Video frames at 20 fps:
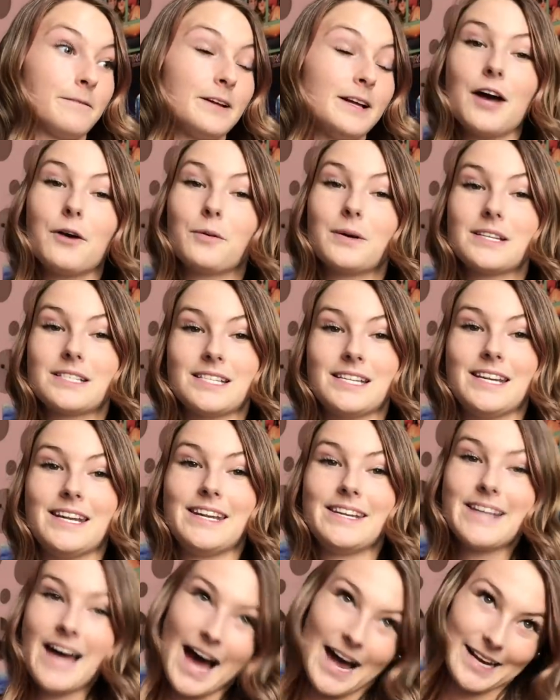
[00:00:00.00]
I was
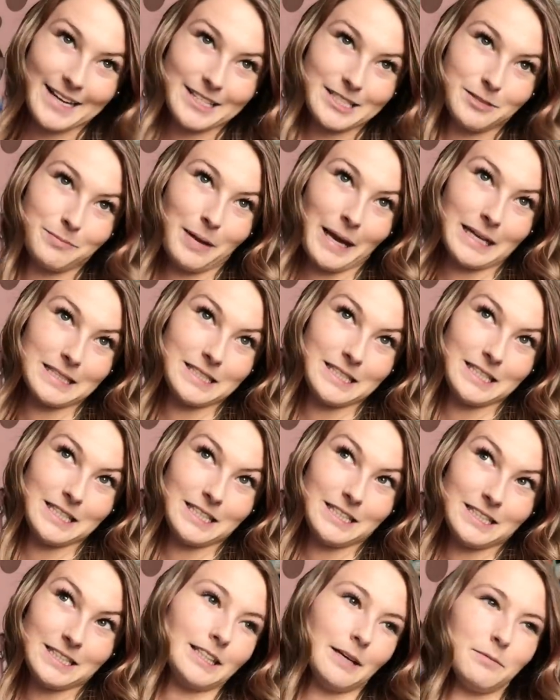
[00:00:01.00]
not
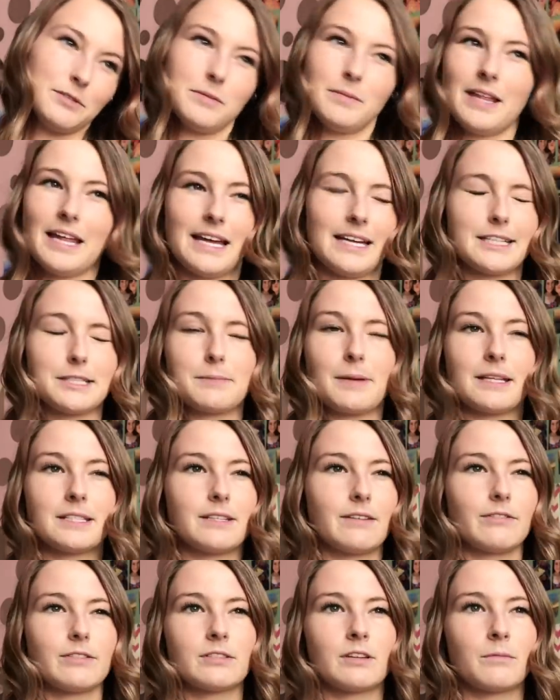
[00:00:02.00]
expecting them to be that
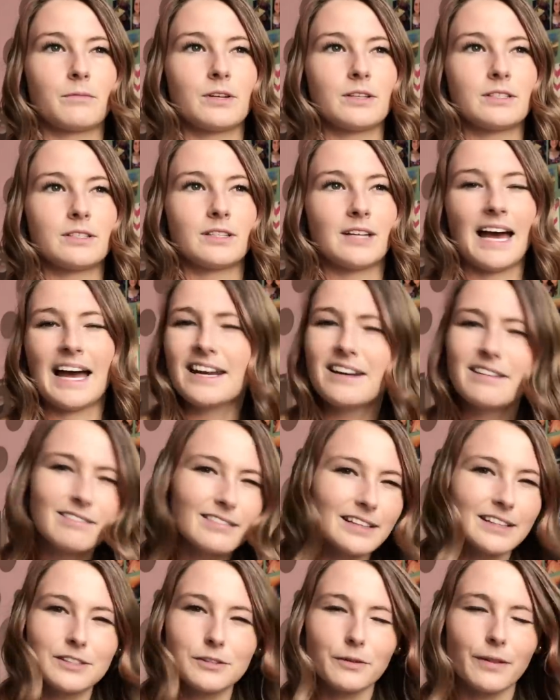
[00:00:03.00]
expensive for some reason. I didn't
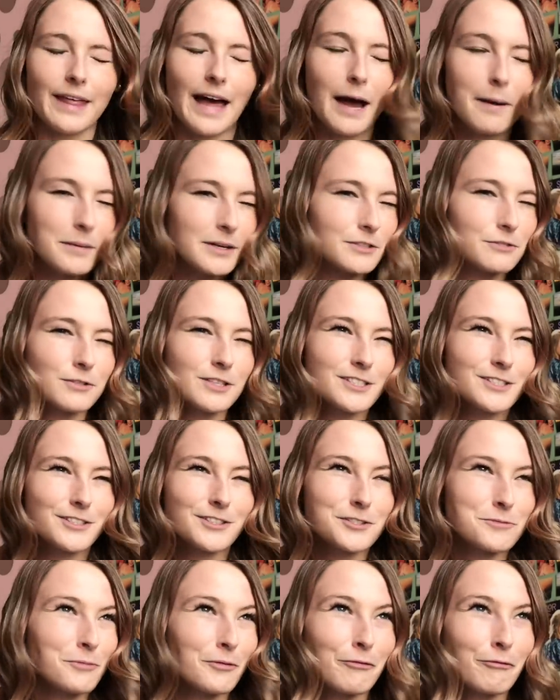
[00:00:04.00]
really do that much
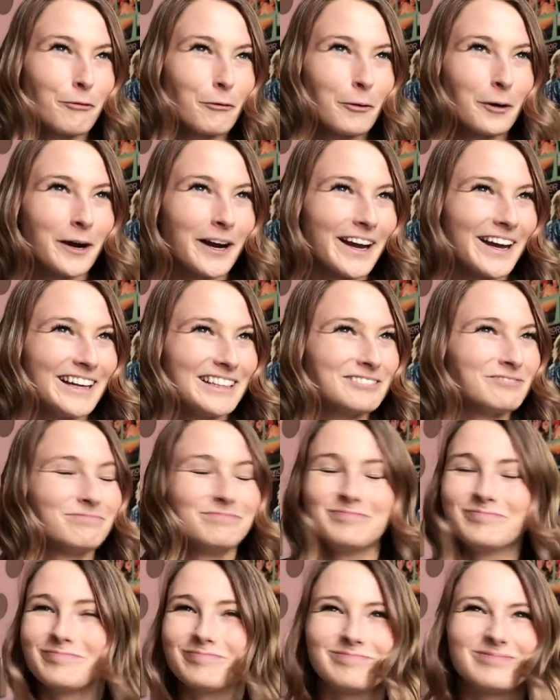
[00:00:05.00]
research before I
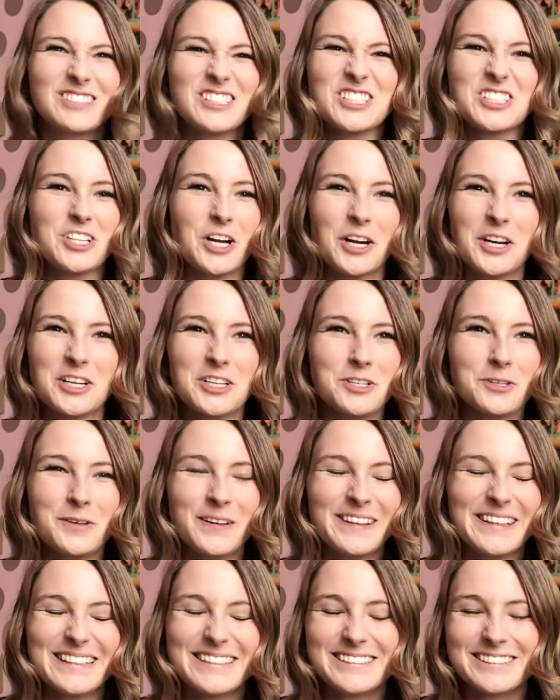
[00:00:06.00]
started
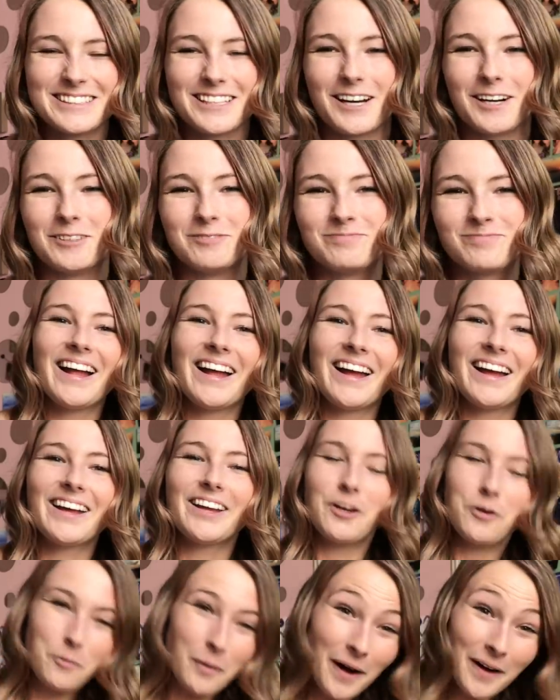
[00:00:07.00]
doing this, so
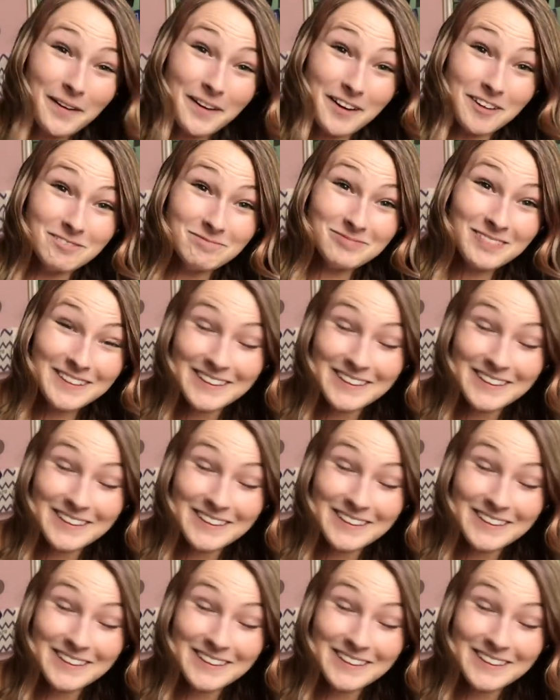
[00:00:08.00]
you're welcome.